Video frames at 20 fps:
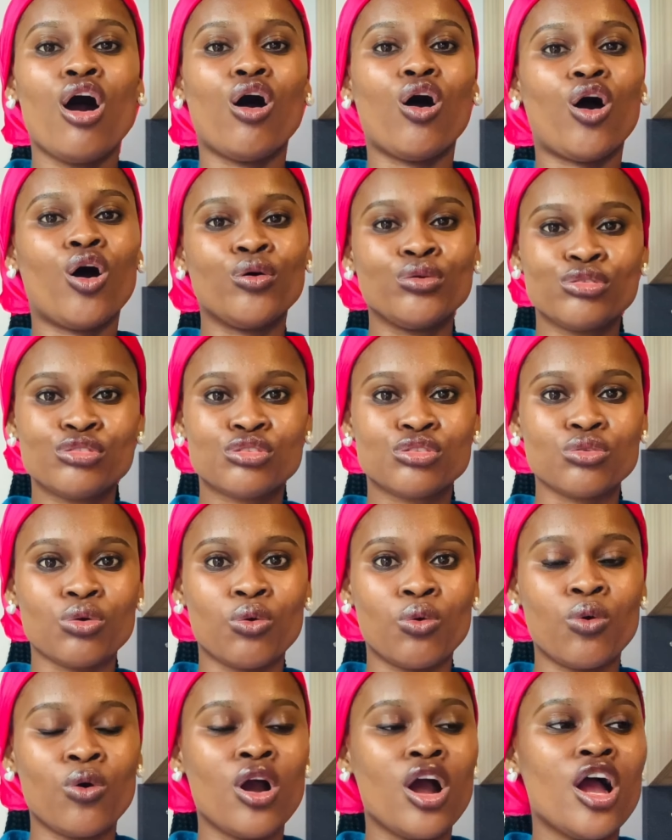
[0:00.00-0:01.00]

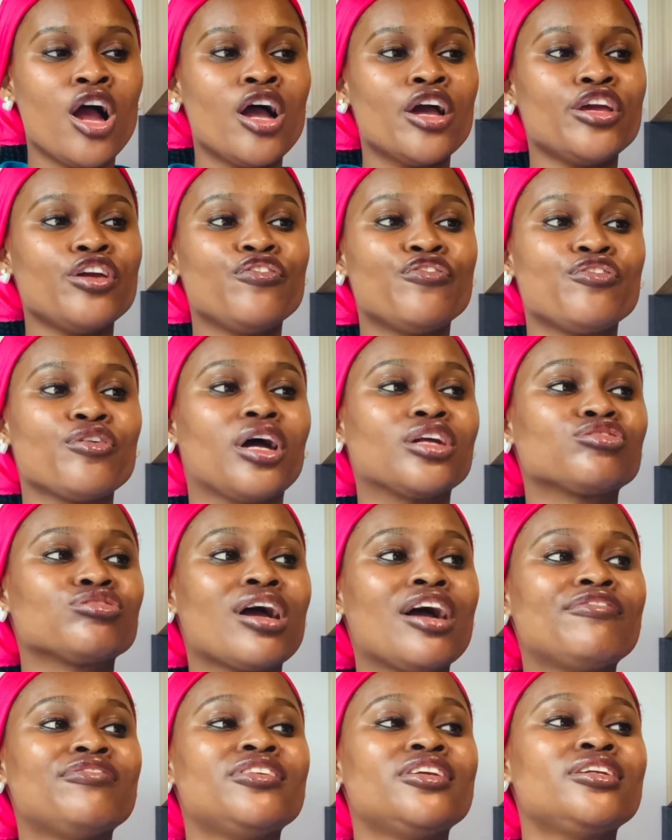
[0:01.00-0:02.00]
also if you are
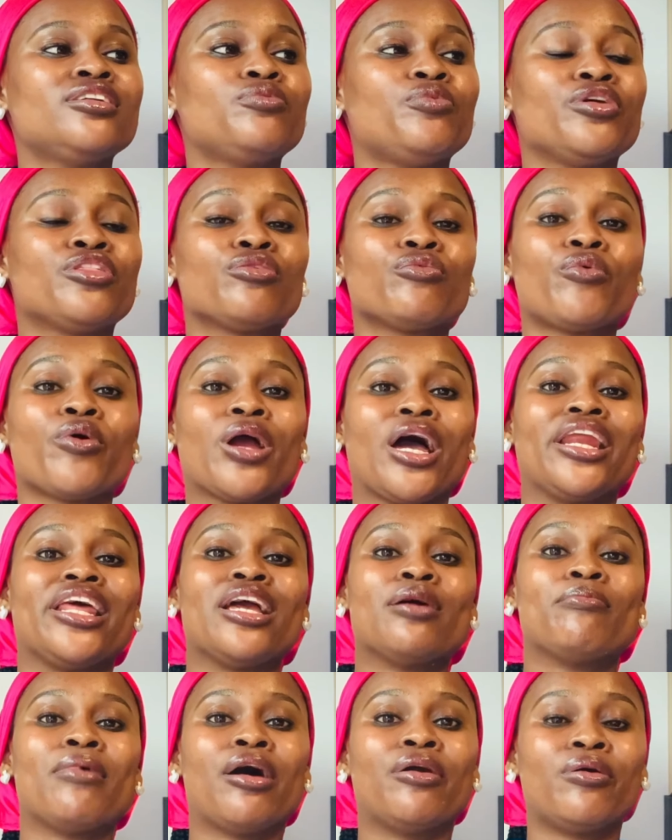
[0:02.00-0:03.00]
traveling with royal
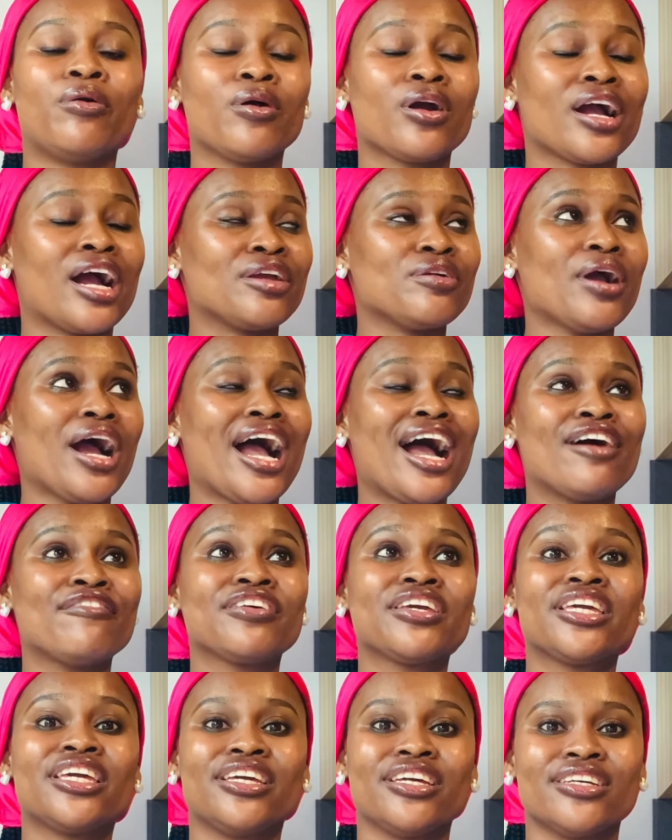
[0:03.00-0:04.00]
air maroc and you have
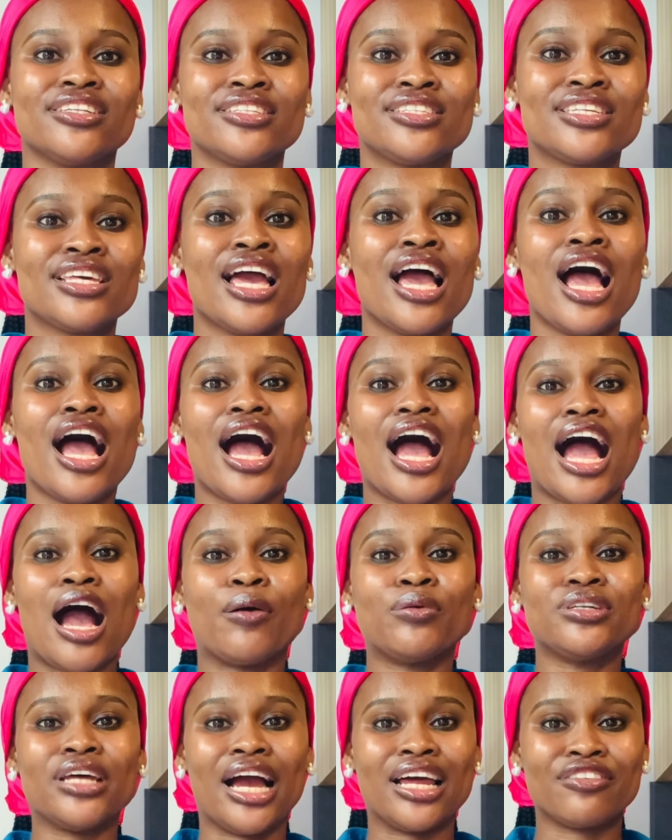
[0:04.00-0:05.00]
kids i
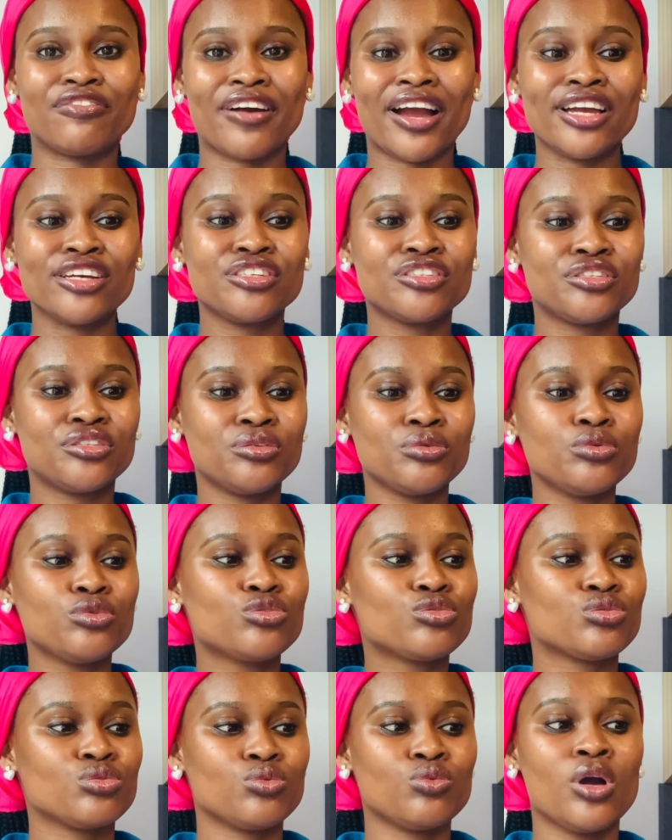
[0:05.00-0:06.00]
would advise you
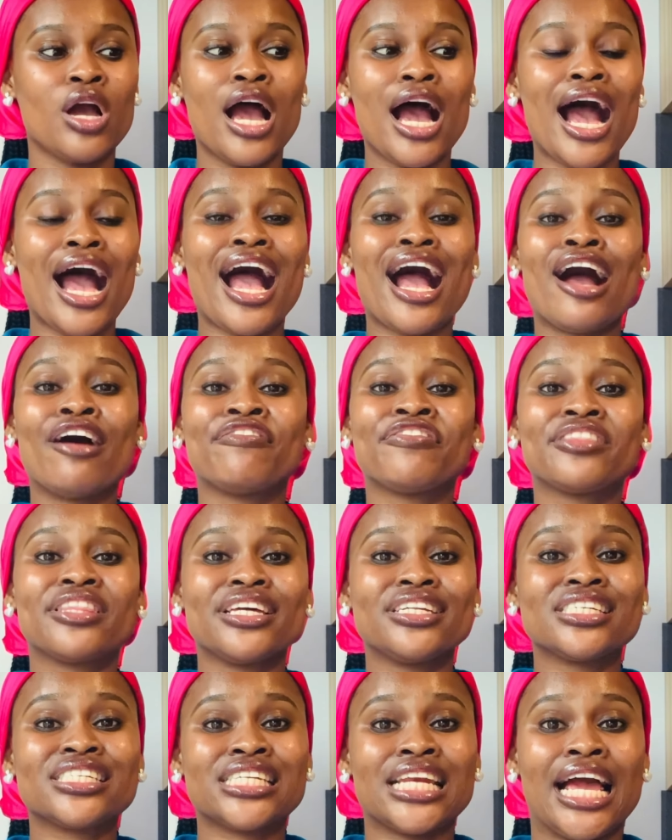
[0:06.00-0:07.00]
to have
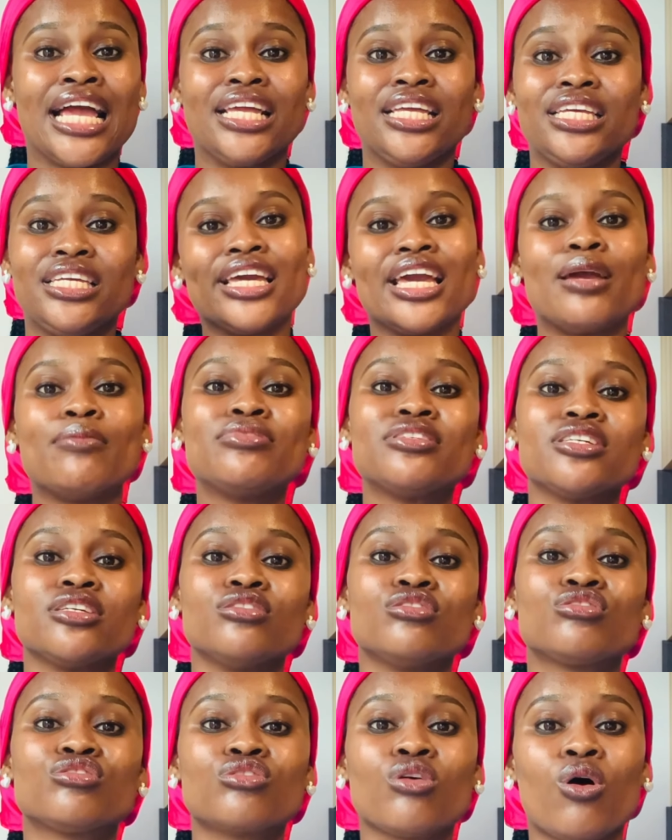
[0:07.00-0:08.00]
things like games
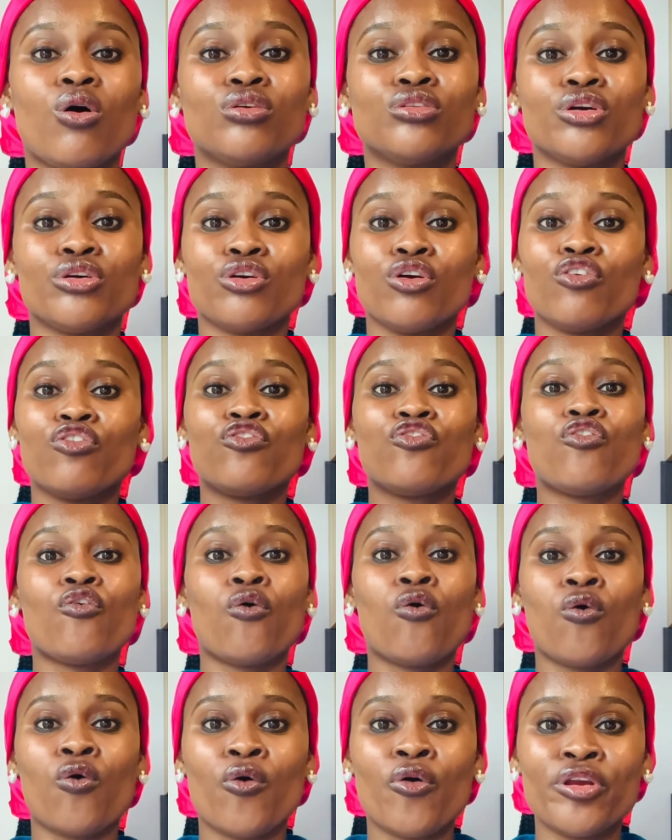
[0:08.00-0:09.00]
installed on your
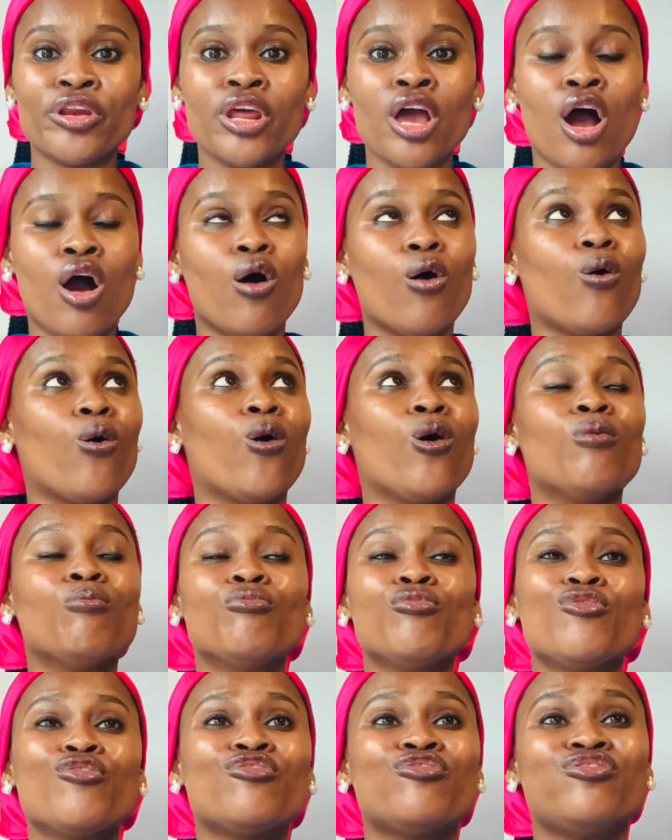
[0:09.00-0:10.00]
phone or
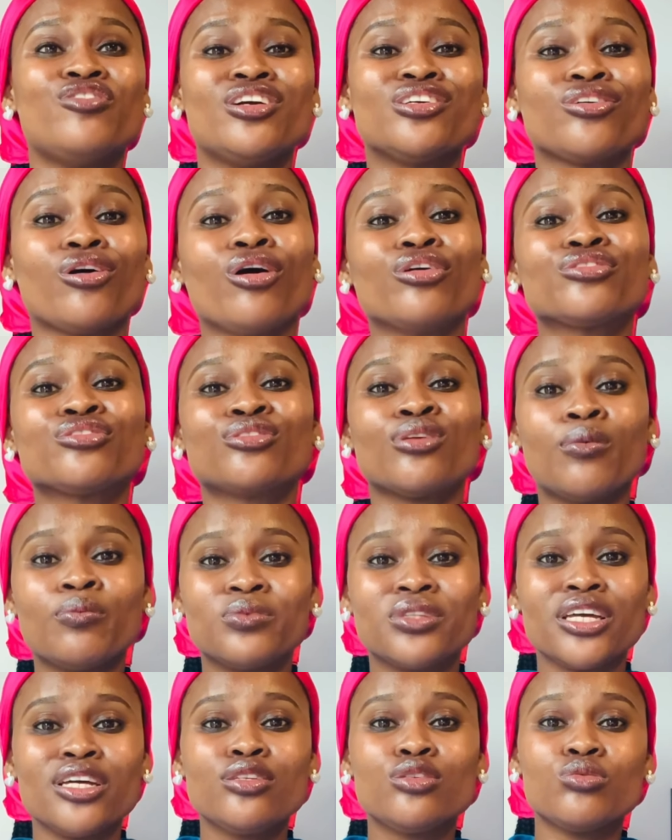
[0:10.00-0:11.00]
movies or
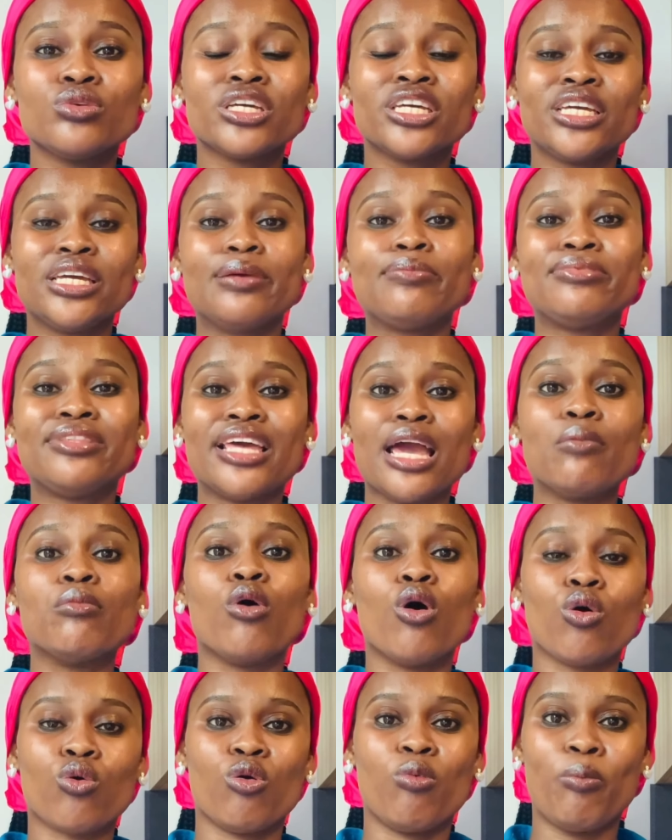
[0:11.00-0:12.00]
something to keep them
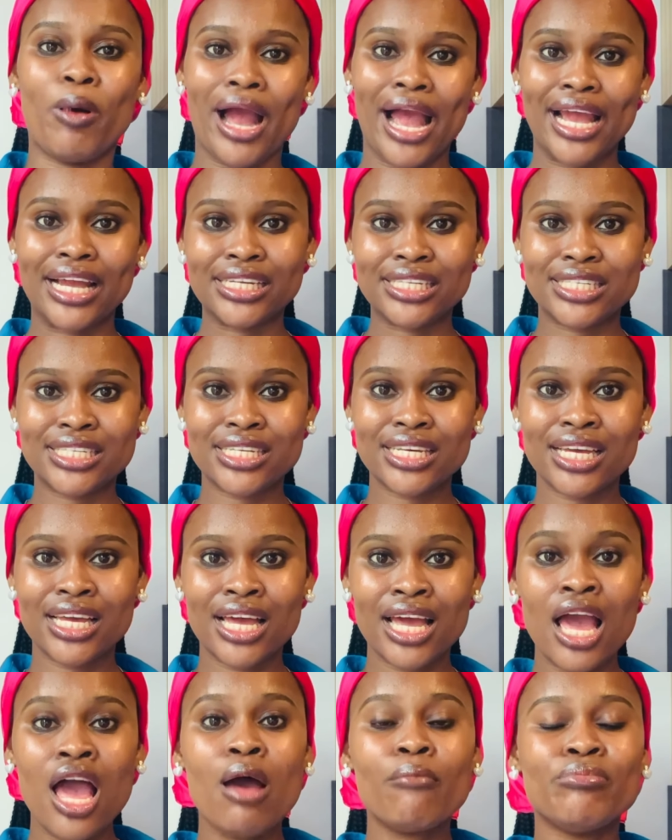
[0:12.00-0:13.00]
occupied
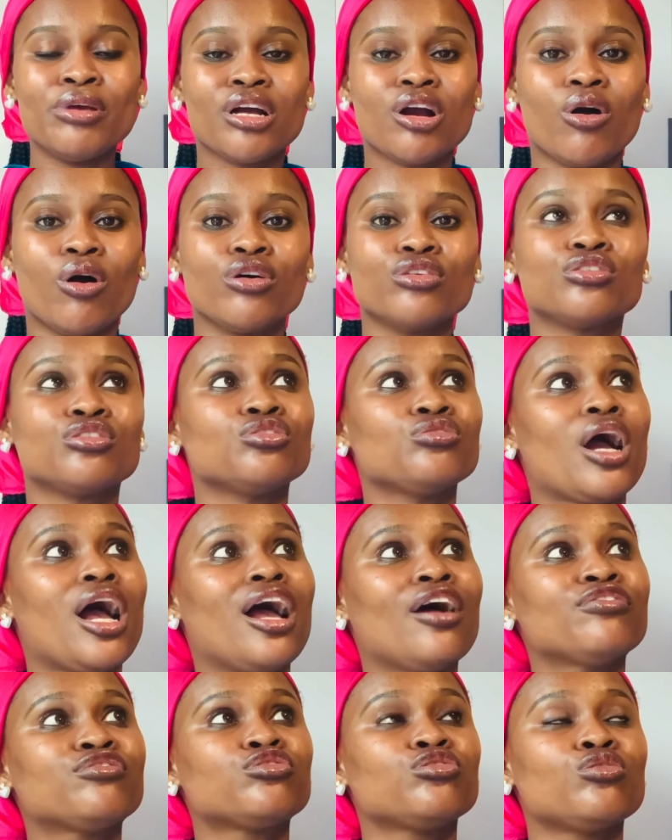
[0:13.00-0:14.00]
because you
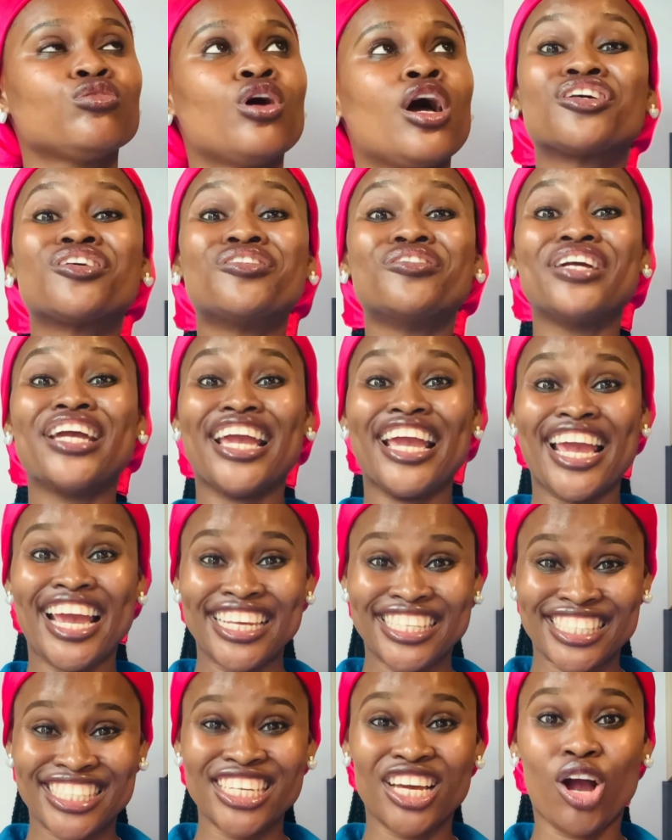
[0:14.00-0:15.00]
have to
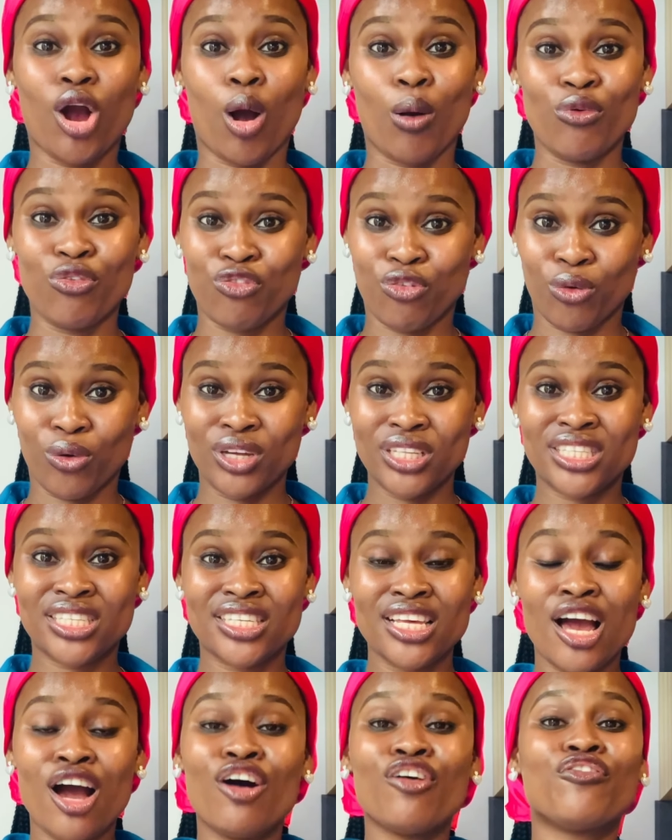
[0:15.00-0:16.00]
create the comfort
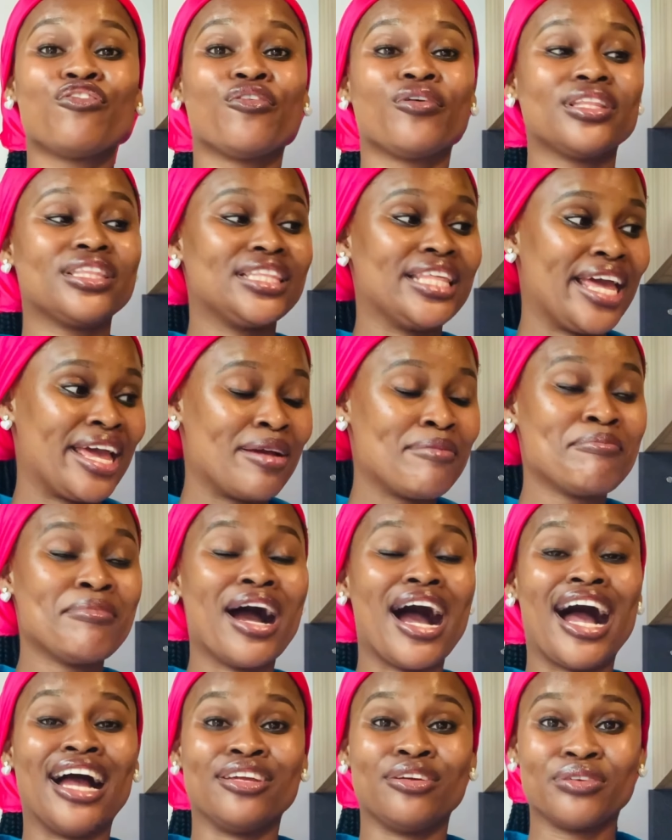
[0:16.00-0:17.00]
for them
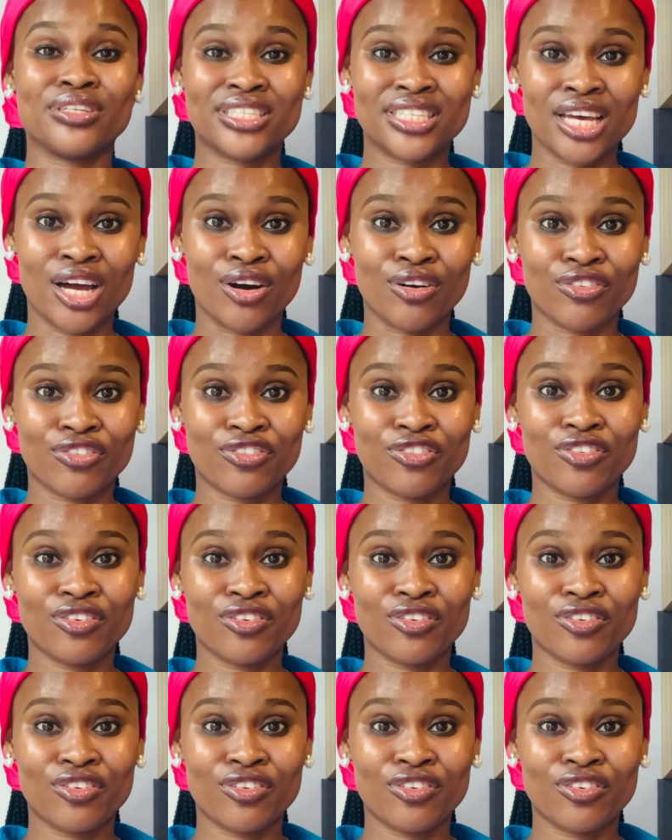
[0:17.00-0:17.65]
and yourself.